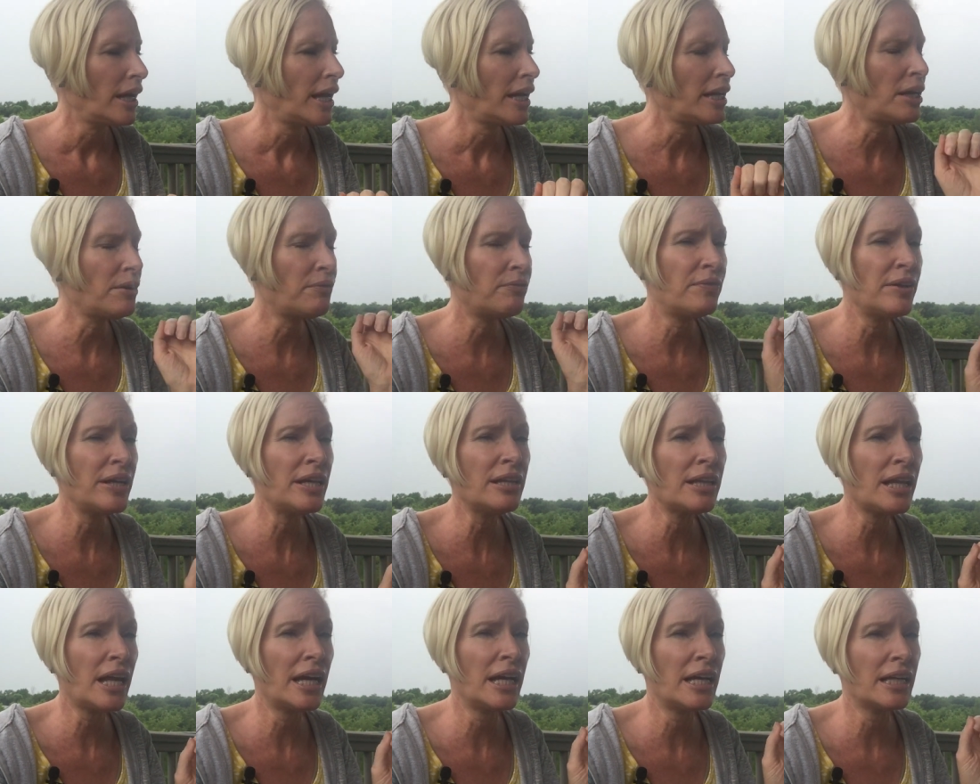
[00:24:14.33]
And I
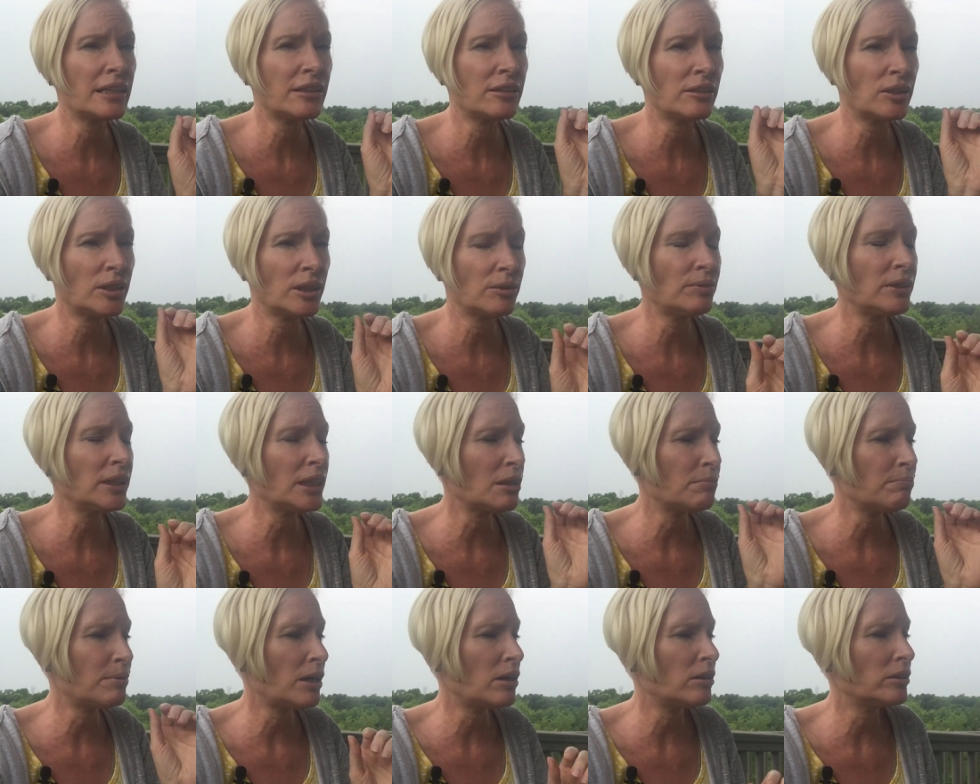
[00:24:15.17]
feel like there's
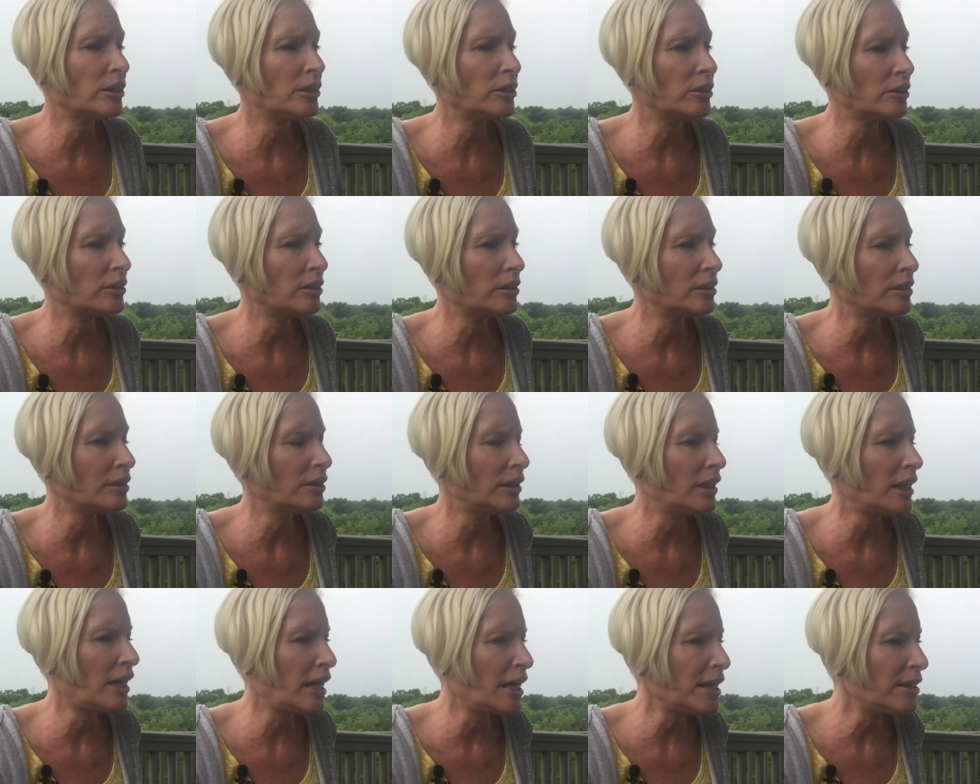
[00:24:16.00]
something about your
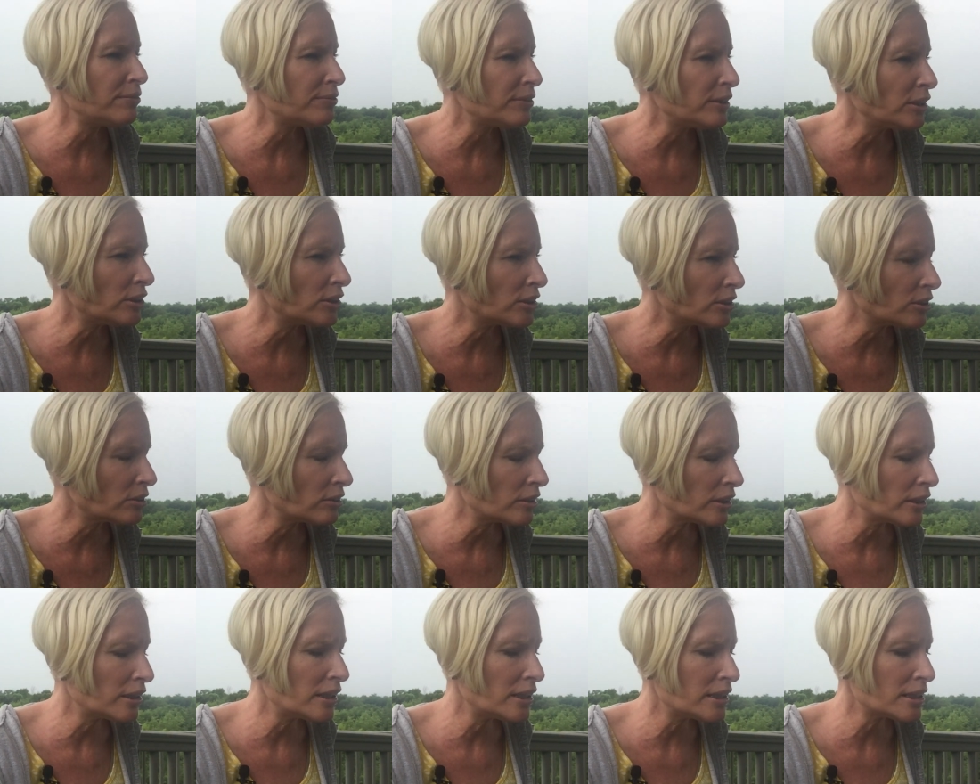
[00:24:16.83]
life
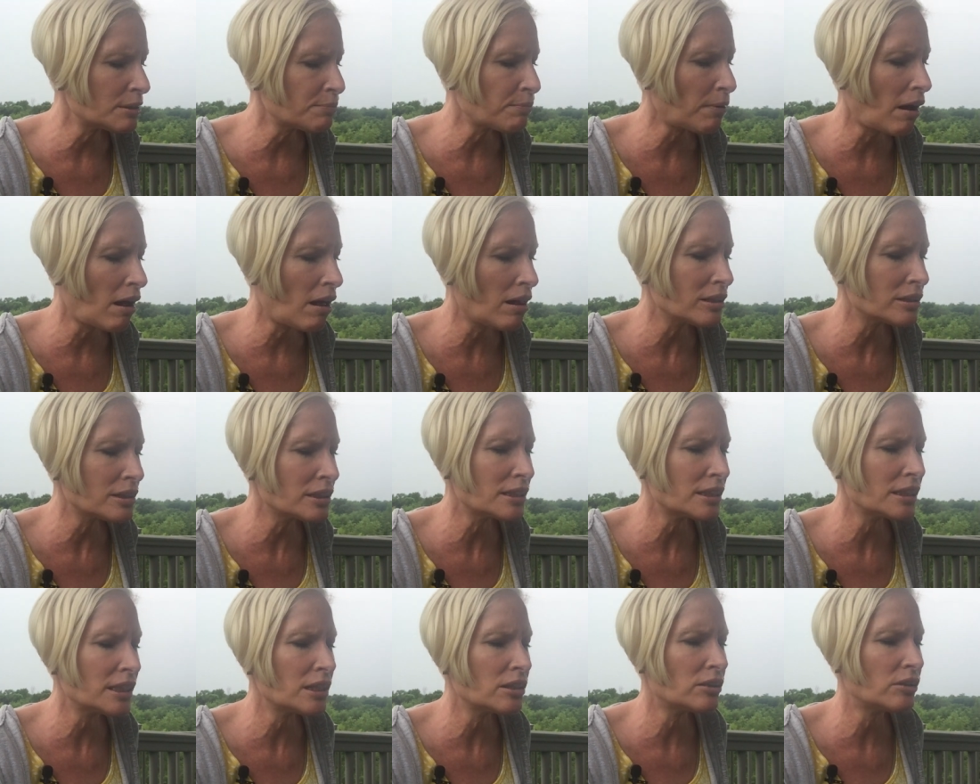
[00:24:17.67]
insurance
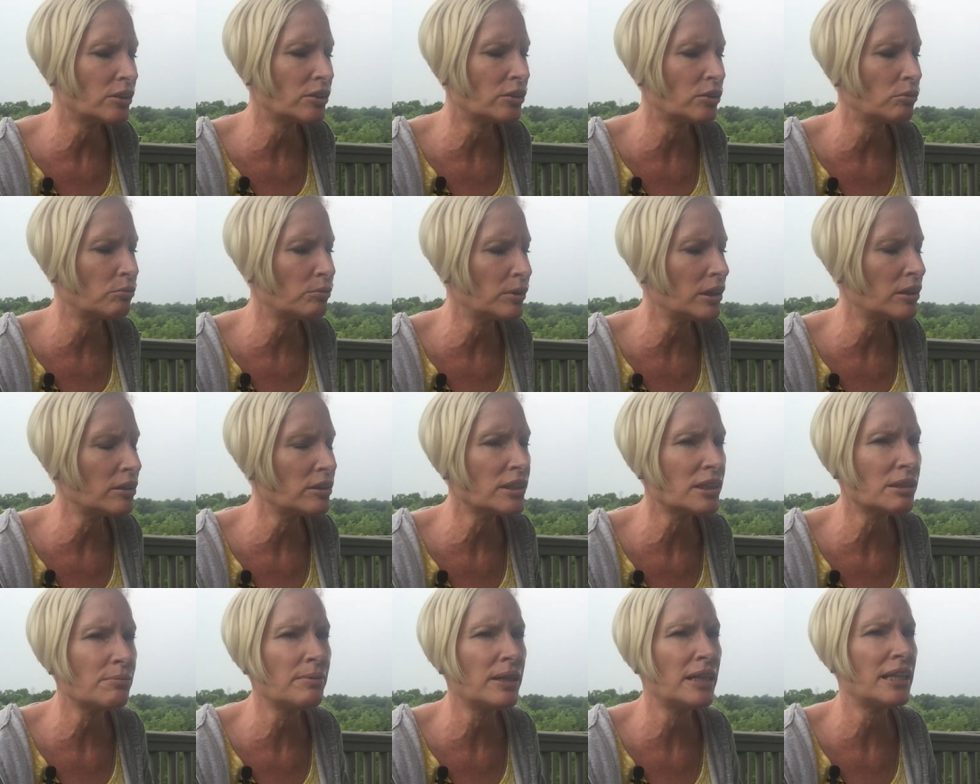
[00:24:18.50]
policy or your will or
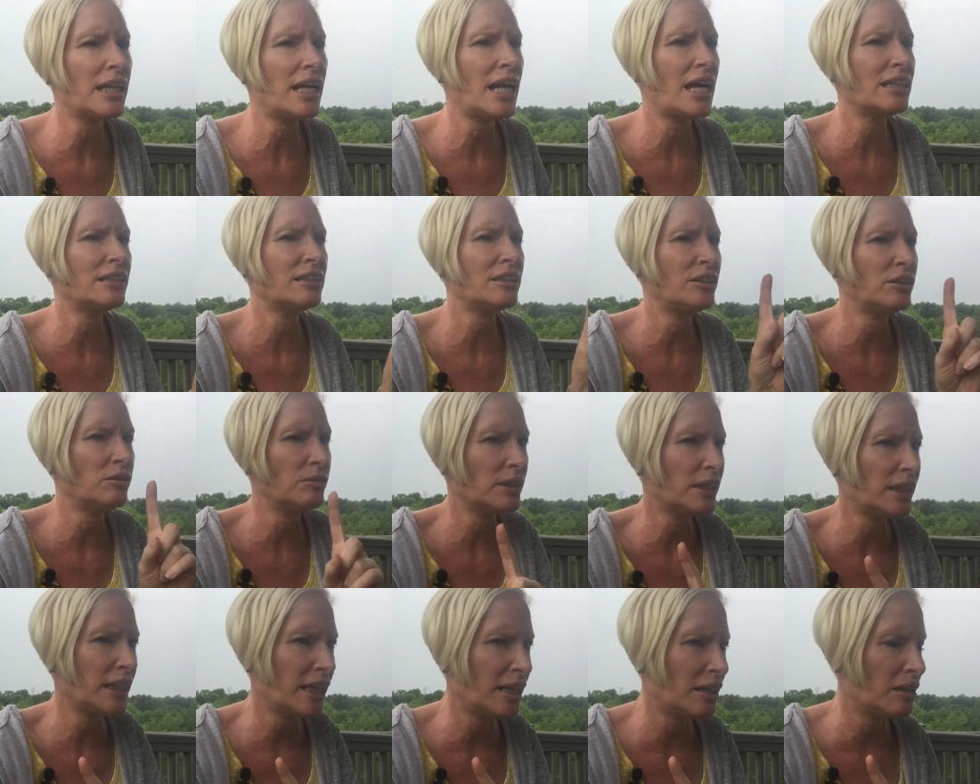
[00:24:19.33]
something that has to do
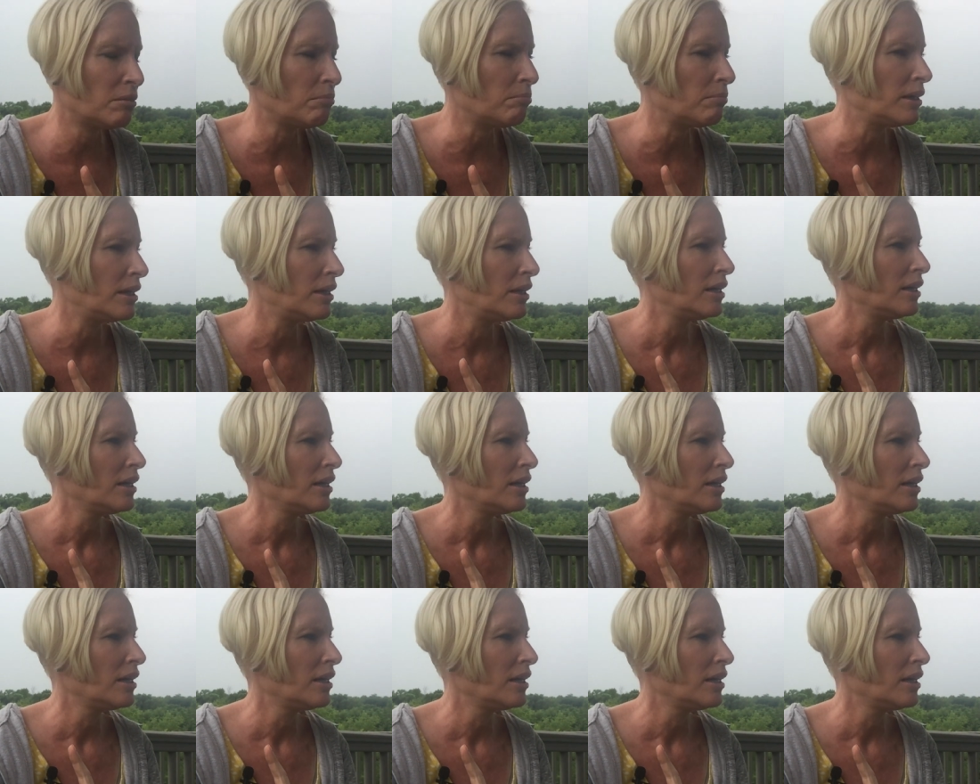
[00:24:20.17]
with him.